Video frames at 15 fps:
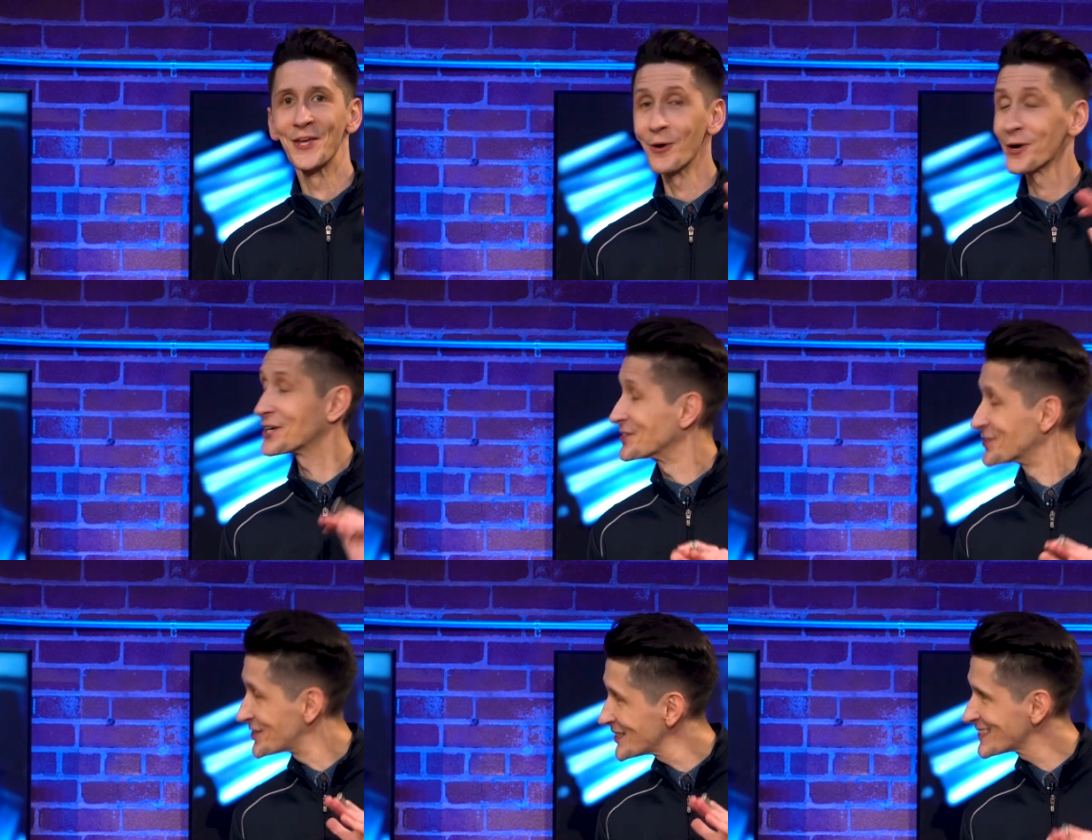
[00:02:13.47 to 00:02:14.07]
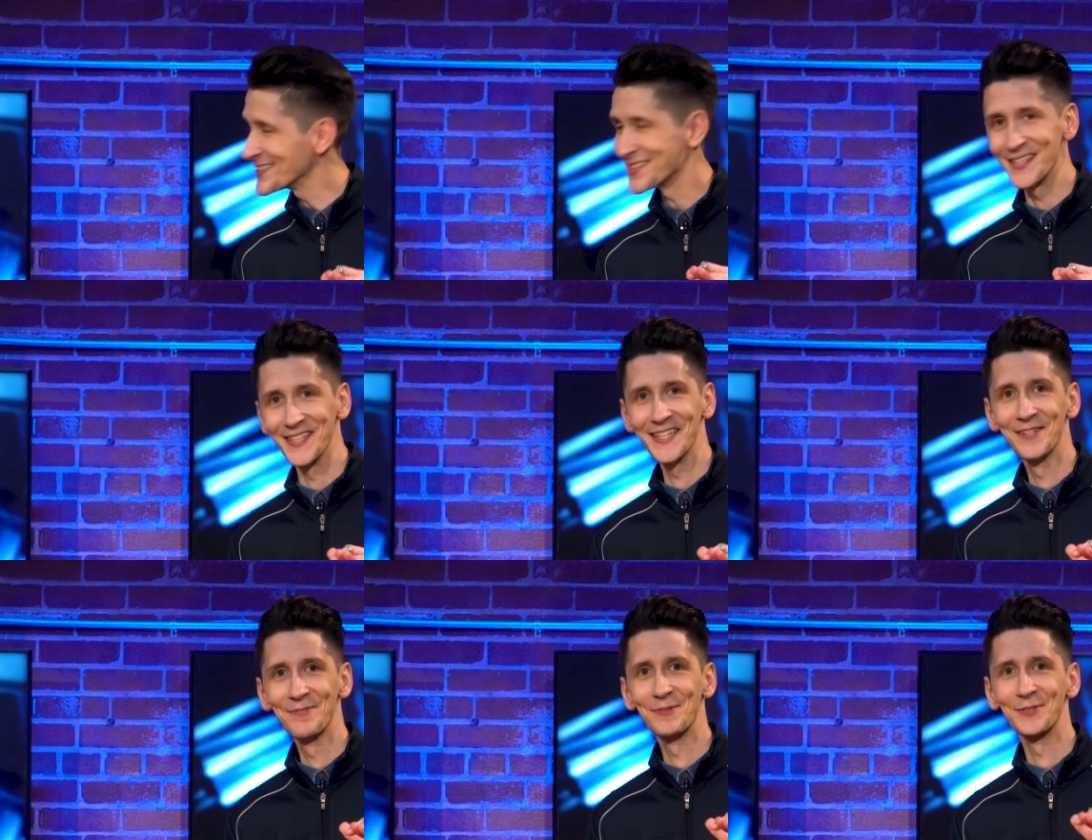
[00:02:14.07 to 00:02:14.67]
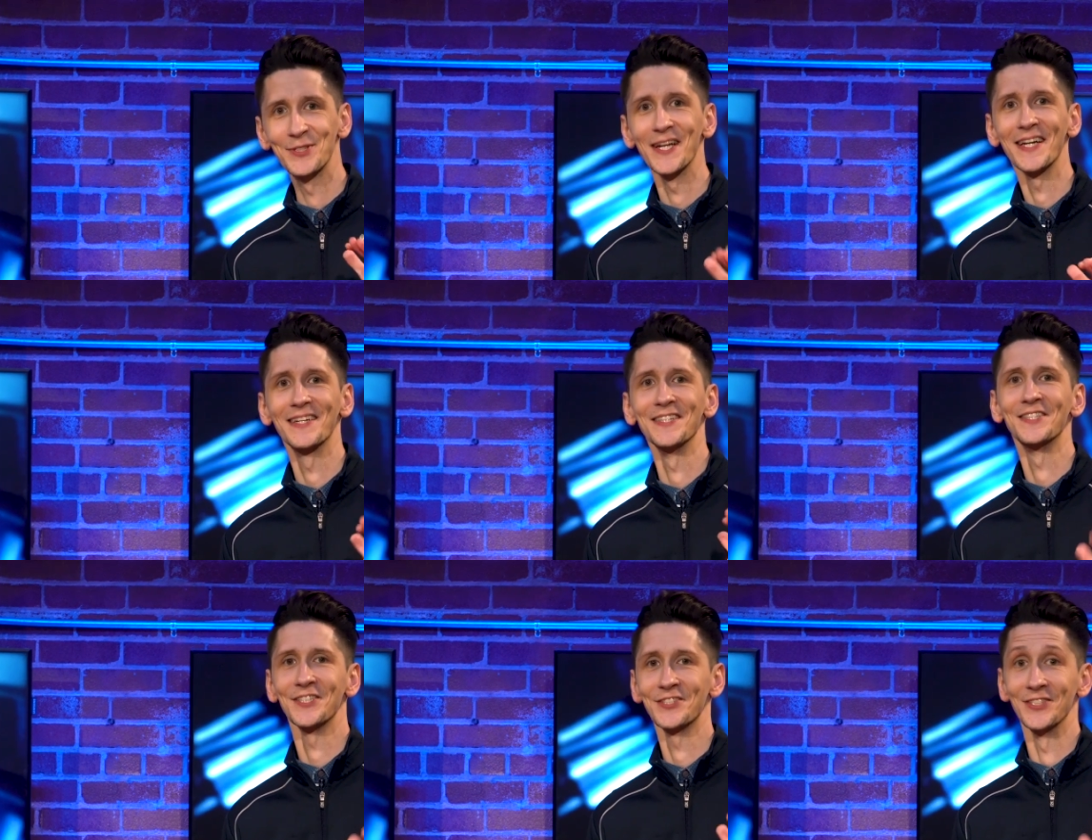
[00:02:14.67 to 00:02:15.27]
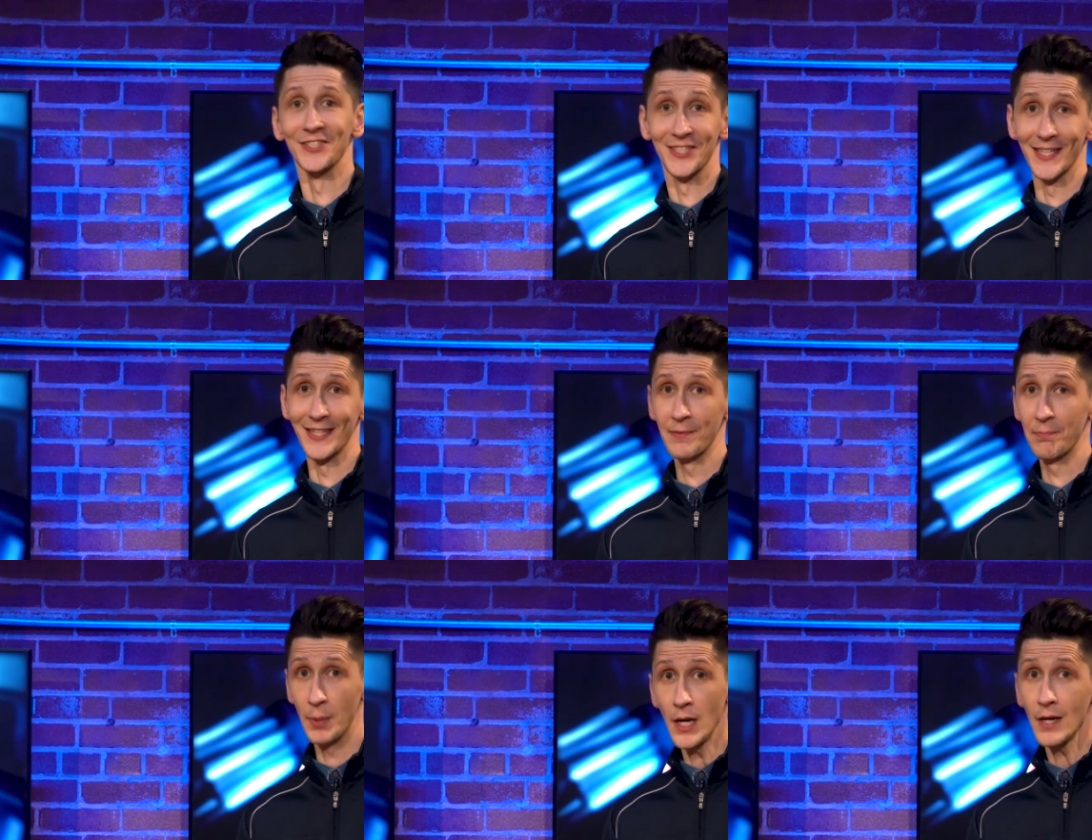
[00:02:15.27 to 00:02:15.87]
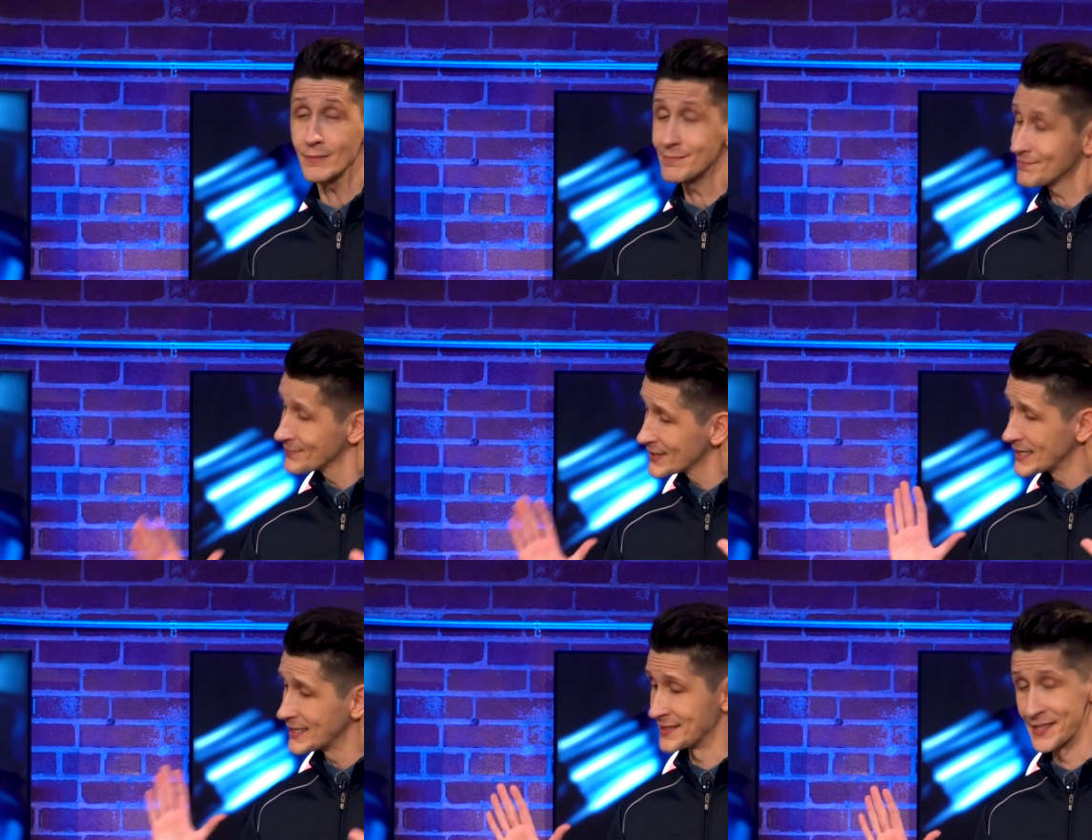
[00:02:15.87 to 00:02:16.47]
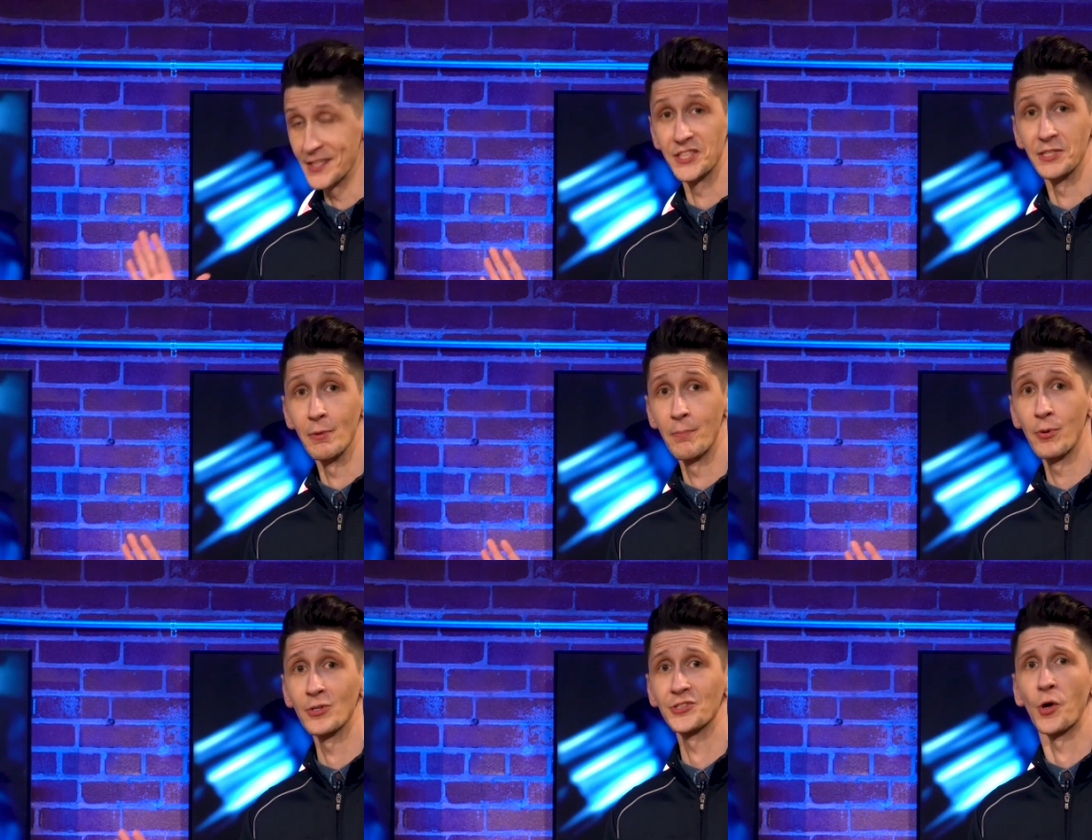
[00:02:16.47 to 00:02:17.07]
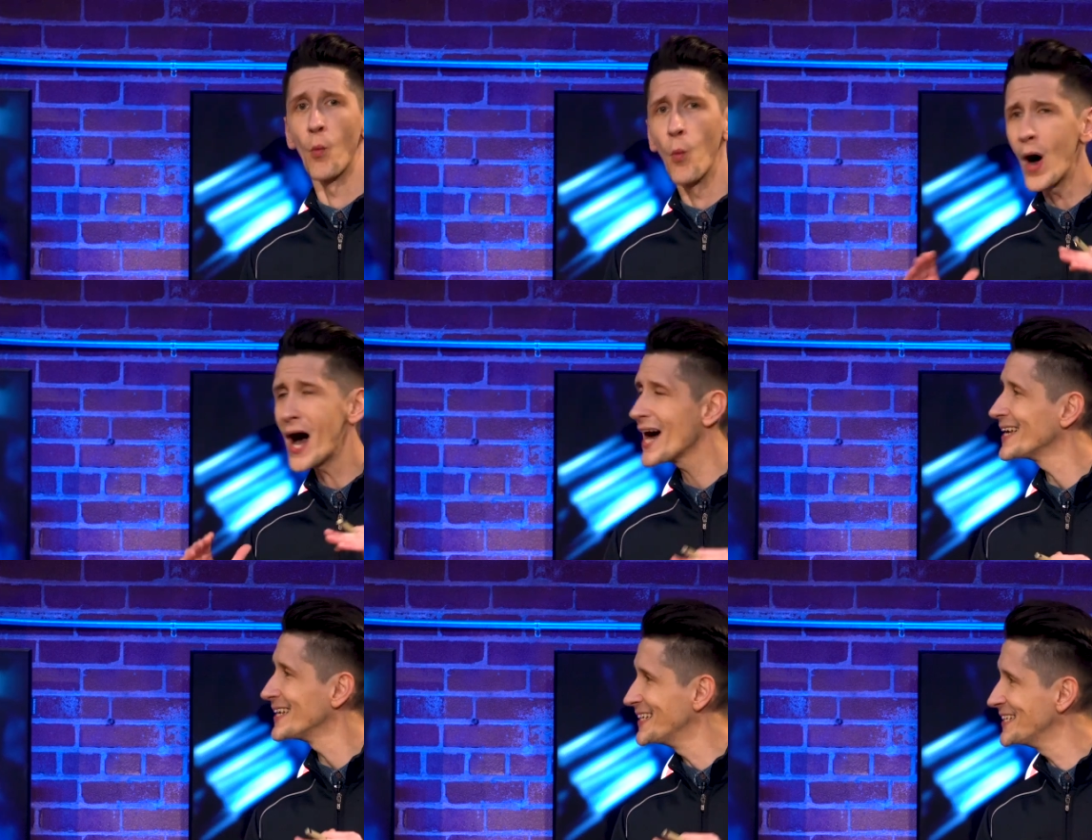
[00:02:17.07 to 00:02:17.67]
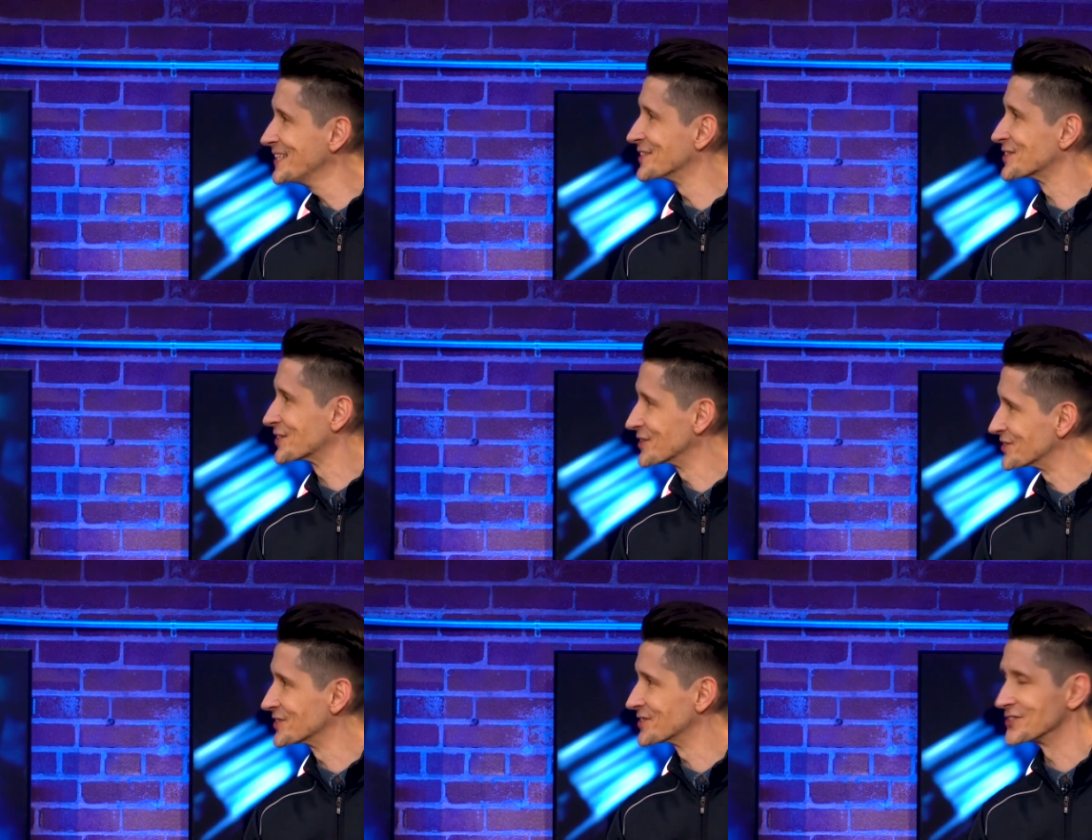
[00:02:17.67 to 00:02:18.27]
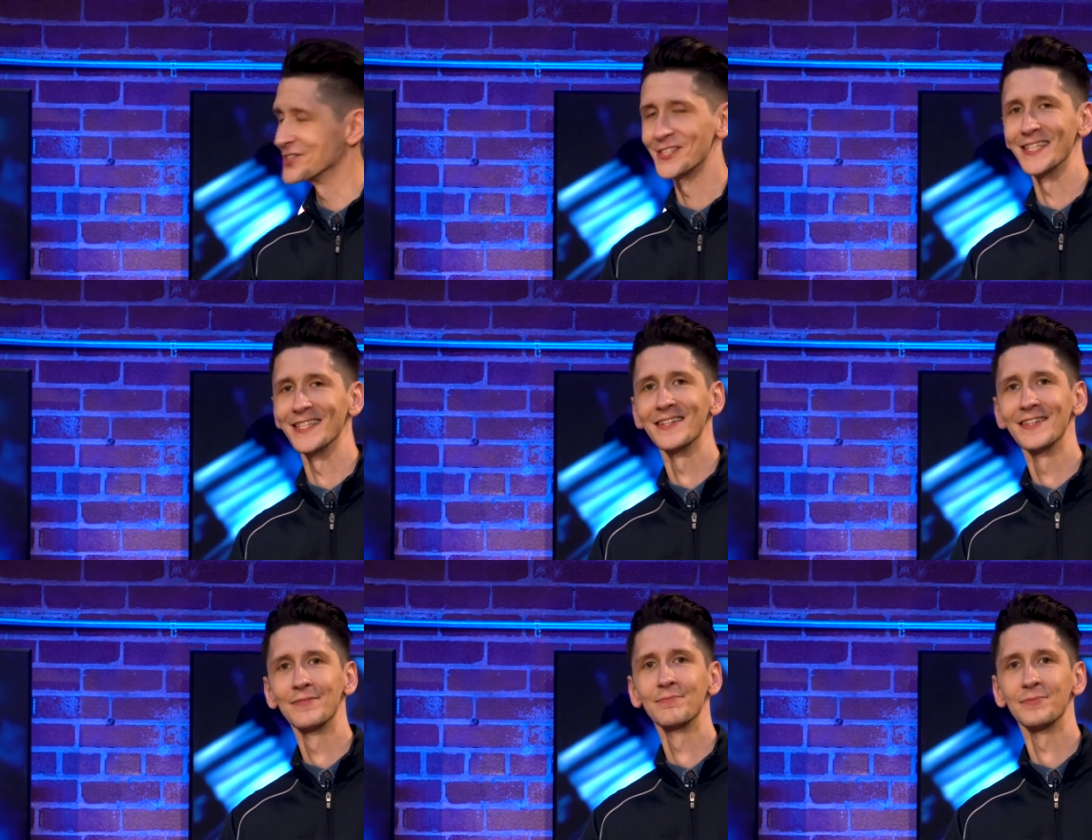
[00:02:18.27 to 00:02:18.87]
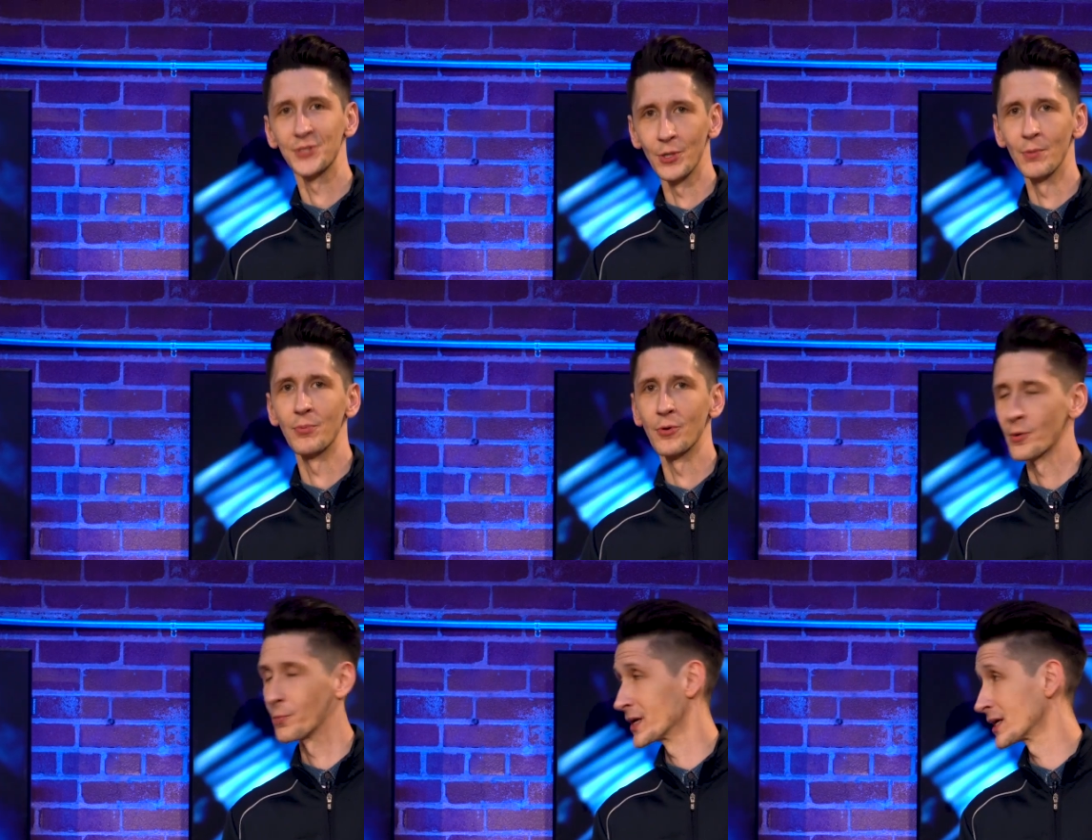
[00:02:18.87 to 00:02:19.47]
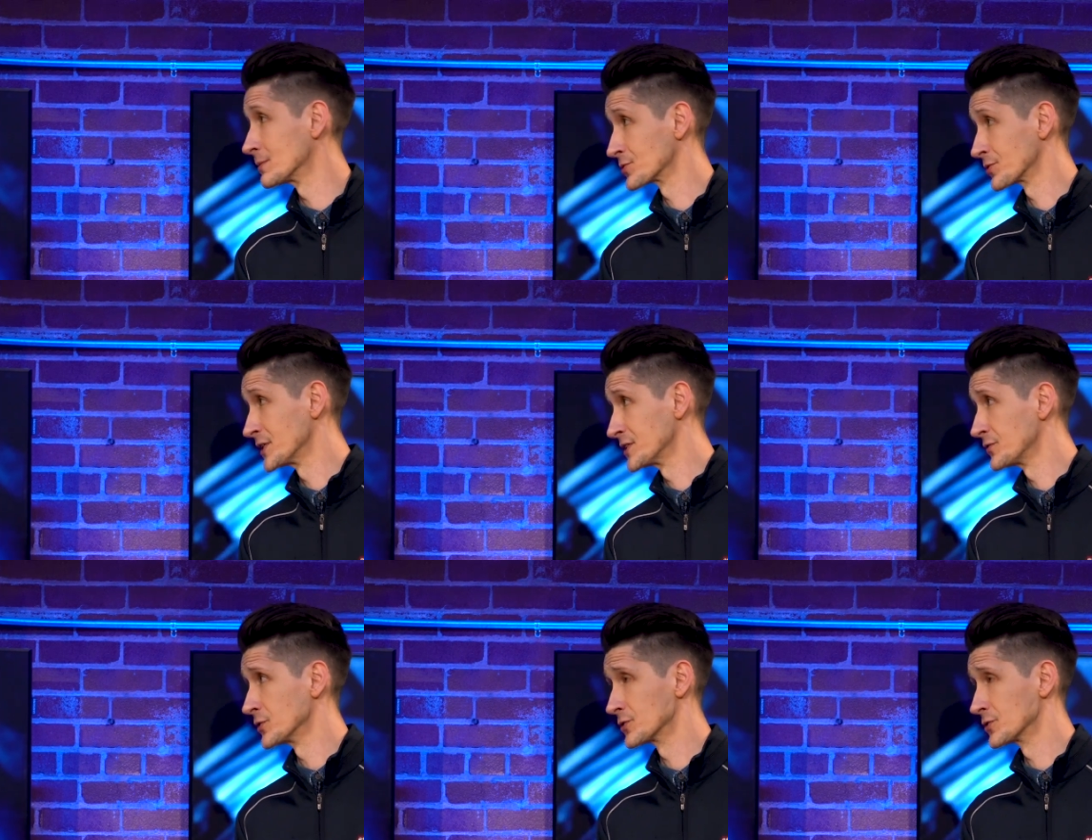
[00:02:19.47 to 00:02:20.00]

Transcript: You are consistently saying consistency, but it does seem important. So why is consistency so important when it comes to race